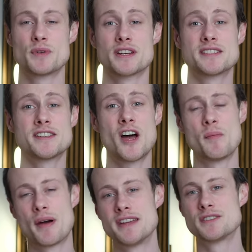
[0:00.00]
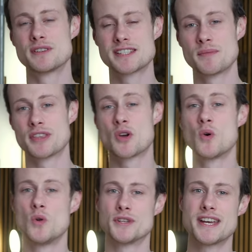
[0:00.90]
We're gonna start by doing something
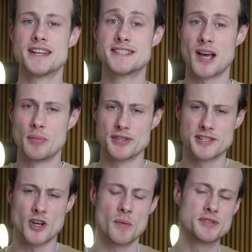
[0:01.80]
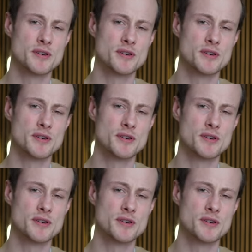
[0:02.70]
called a double stop.